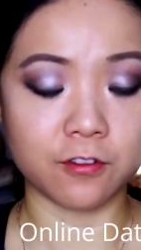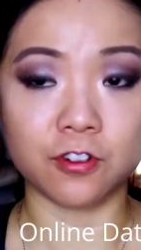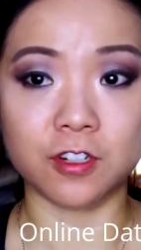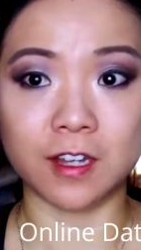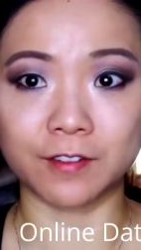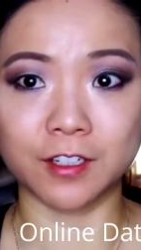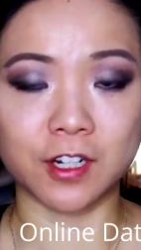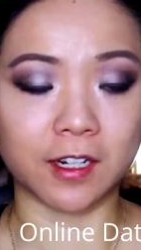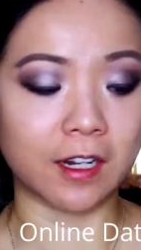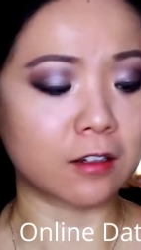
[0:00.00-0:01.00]
You should definitely
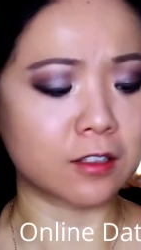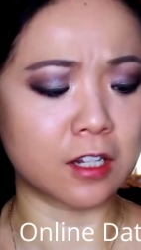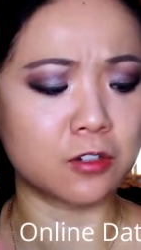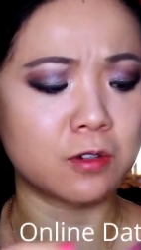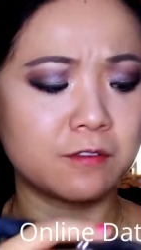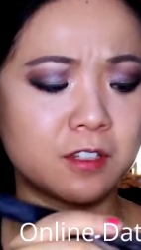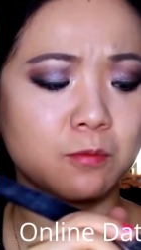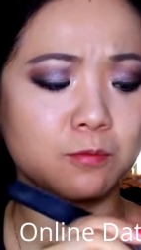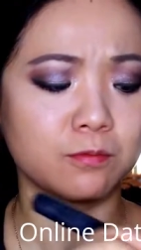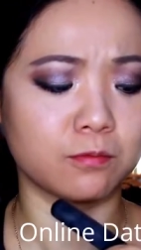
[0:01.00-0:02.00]
check it out because they do have
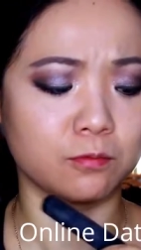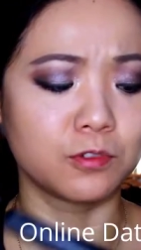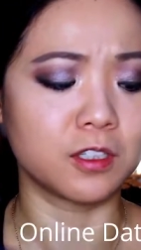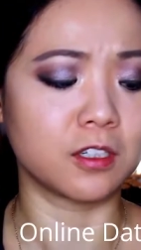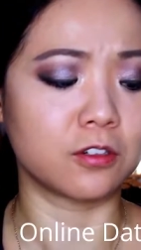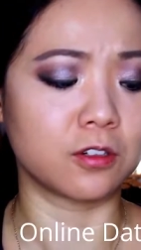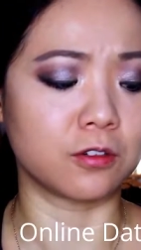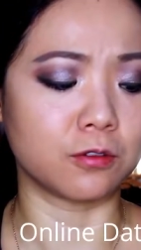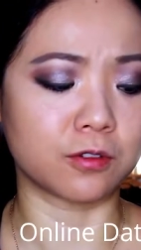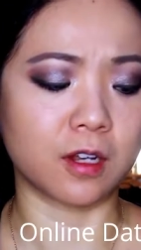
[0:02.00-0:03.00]
some really
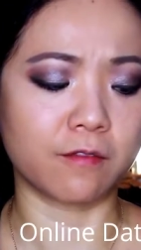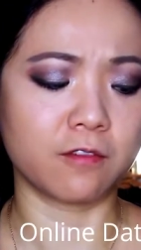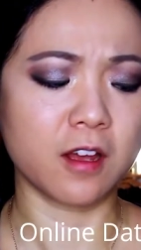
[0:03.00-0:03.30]
good new stuff.